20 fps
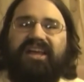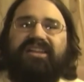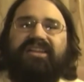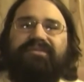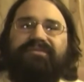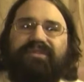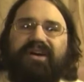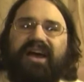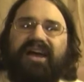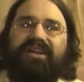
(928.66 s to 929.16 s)

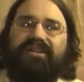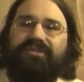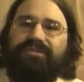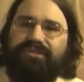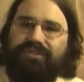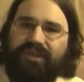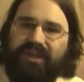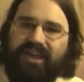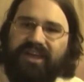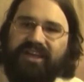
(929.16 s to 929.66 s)
And the
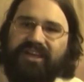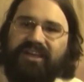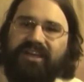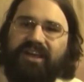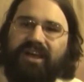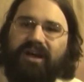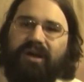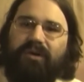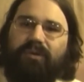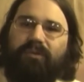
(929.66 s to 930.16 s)
final
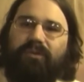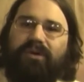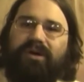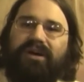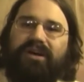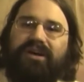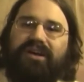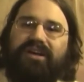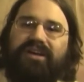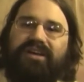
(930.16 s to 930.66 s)
thing
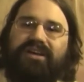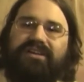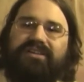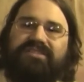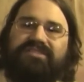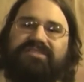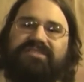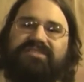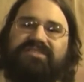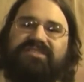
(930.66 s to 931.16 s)

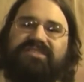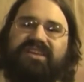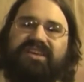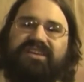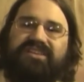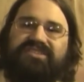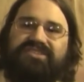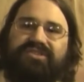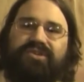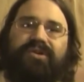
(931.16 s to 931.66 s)
was
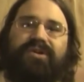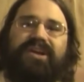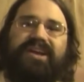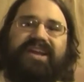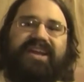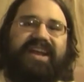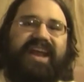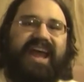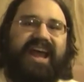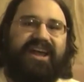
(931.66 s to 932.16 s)
the
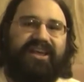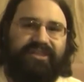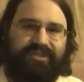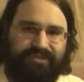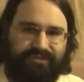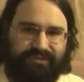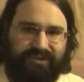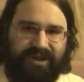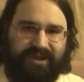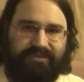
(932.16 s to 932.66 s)
story in
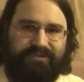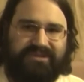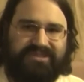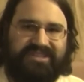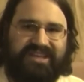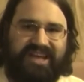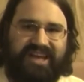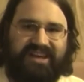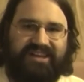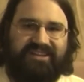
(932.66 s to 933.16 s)
Act 3
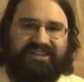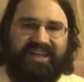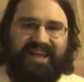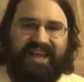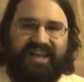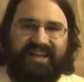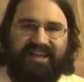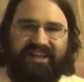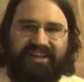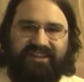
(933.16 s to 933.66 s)
was kind of
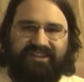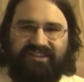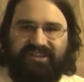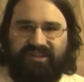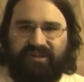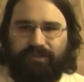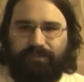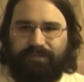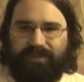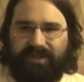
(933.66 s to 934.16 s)
lacking
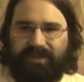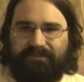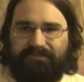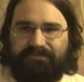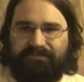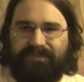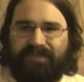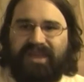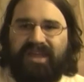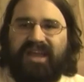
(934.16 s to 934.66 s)
a little
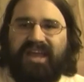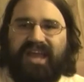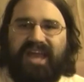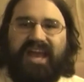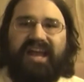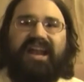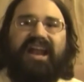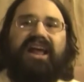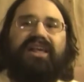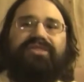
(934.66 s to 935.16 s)
bit.
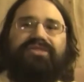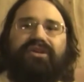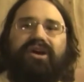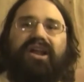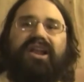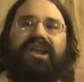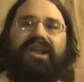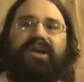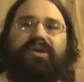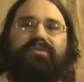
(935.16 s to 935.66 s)
And I
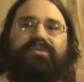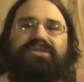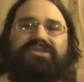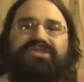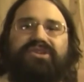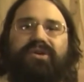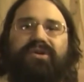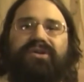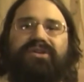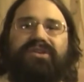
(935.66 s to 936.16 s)
thought it
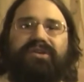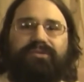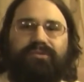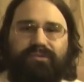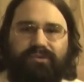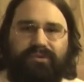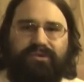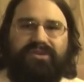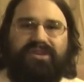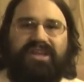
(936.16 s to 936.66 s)
was going
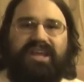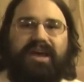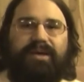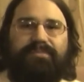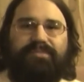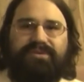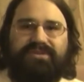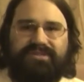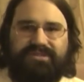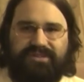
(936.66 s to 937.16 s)
to ruin
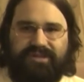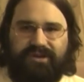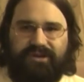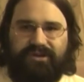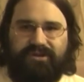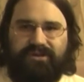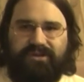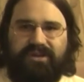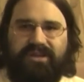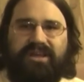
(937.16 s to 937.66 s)
the
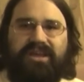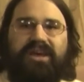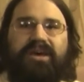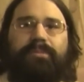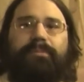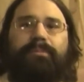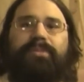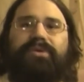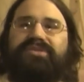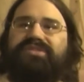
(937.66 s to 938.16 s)
episode.
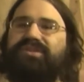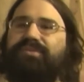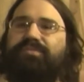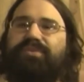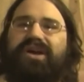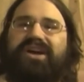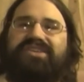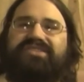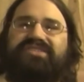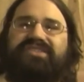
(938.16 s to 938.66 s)
But
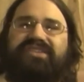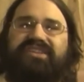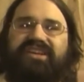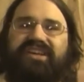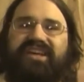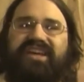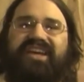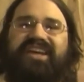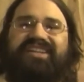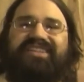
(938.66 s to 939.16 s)

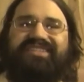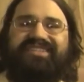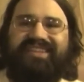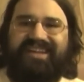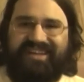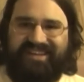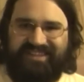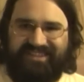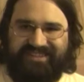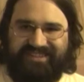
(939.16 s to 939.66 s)
surprisingly,
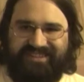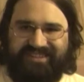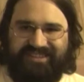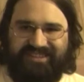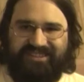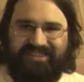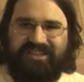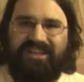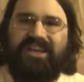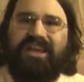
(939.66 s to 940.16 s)
it didn't.
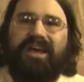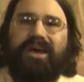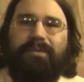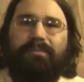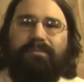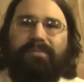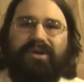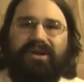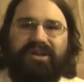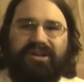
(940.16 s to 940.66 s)

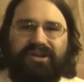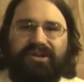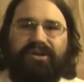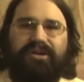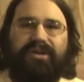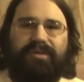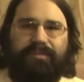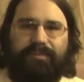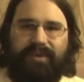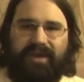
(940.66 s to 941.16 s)
But it
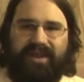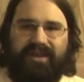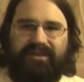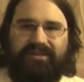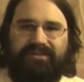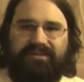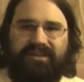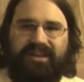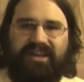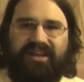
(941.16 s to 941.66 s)
could have
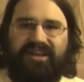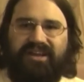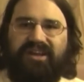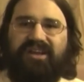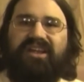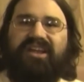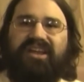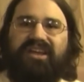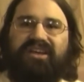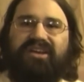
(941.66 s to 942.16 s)
been. It
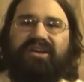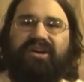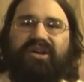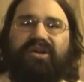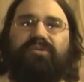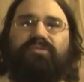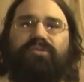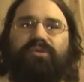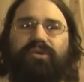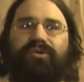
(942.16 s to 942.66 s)

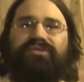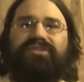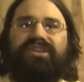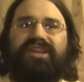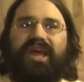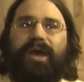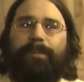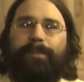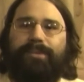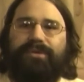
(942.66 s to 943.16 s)
could have
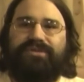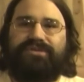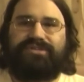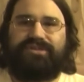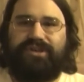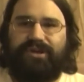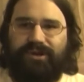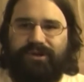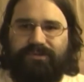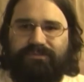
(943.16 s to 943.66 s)
ruined the
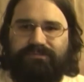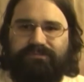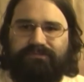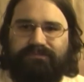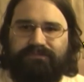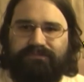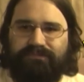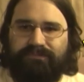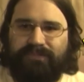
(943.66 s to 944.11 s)
episode.